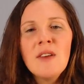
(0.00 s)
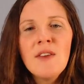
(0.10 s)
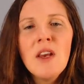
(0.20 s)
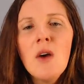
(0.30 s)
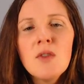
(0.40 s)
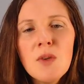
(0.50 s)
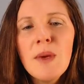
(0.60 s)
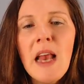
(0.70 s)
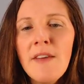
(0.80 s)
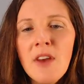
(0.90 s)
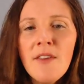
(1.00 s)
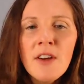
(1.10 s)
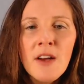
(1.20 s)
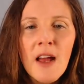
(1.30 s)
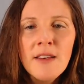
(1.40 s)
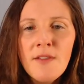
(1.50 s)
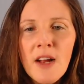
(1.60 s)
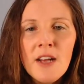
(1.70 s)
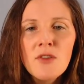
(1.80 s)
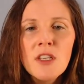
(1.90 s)
don't even know. So, but I never
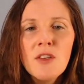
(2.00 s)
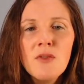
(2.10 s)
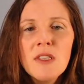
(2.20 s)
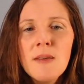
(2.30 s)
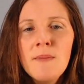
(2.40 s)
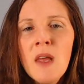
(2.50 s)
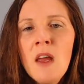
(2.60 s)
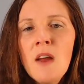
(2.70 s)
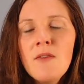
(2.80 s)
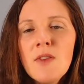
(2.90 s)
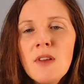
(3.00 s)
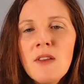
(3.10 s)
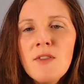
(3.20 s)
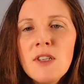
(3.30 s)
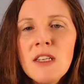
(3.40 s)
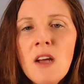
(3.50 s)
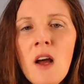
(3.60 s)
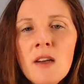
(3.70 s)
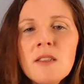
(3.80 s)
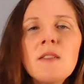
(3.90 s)
actually used them for liver
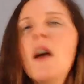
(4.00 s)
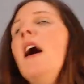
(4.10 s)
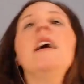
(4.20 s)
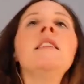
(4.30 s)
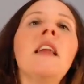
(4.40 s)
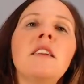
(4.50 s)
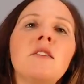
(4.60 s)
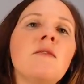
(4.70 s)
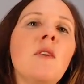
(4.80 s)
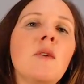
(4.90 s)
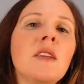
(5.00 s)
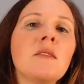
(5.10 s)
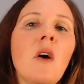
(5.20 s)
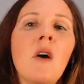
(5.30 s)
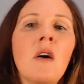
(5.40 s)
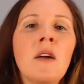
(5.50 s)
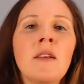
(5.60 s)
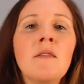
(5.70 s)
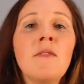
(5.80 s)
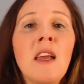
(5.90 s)
detox. I like to focus
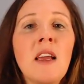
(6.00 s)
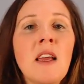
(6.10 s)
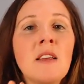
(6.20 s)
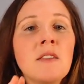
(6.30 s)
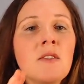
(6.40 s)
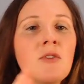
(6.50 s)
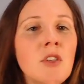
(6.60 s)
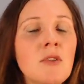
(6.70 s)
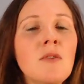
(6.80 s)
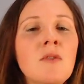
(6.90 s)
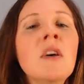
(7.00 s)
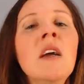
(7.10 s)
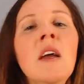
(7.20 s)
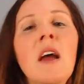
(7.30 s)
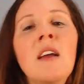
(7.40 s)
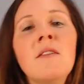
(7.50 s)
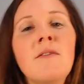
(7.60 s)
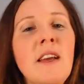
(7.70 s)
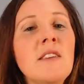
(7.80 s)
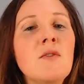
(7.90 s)
on phase 2 and
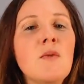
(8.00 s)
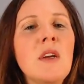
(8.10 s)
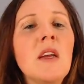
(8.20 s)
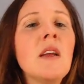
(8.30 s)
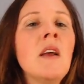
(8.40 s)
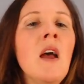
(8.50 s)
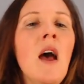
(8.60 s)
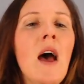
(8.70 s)
phase 3.